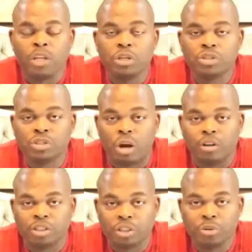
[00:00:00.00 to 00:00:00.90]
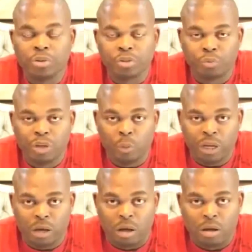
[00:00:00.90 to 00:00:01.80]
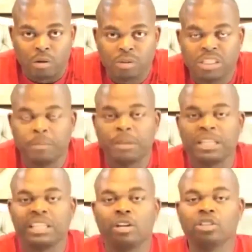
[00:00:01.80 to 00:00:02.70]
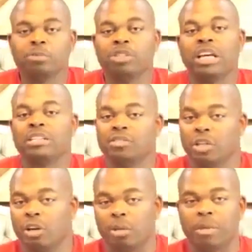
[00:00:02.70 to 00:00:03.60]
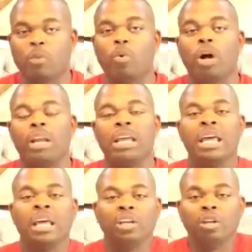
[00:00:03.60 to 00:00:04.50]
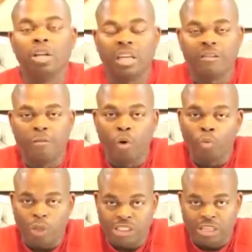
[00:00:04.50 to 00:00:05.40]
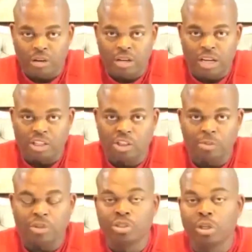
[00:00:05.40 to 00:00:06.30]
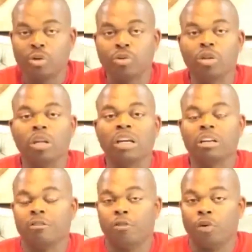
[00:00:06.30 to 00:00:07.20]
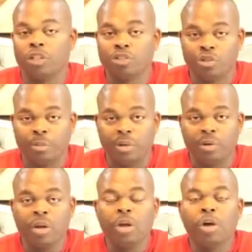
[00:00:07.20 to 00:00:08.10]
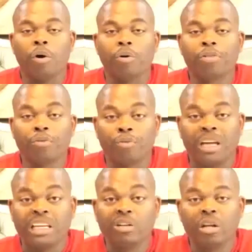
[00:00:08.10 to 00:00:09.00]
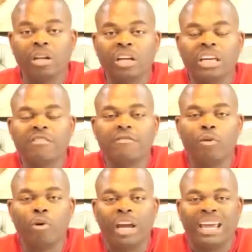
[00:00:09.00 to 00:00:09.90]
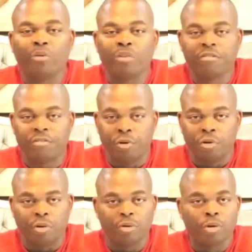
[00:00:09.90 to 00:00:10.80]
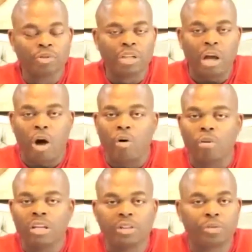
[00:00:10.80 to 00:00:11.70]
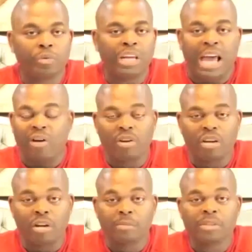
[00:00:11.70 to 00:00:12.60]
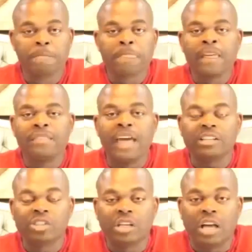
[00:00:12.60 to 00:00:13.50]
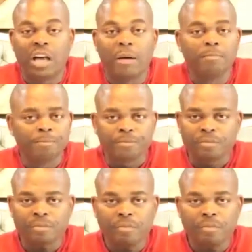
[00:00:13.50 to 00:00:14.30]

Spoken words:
when you start to do the 3-way call. Typically those objectives are going to be 1, you're looking for a retail customer, 2, you're looking for a distributor, or 3, you're looking for a referral. Those are the only 3 outcomes that should come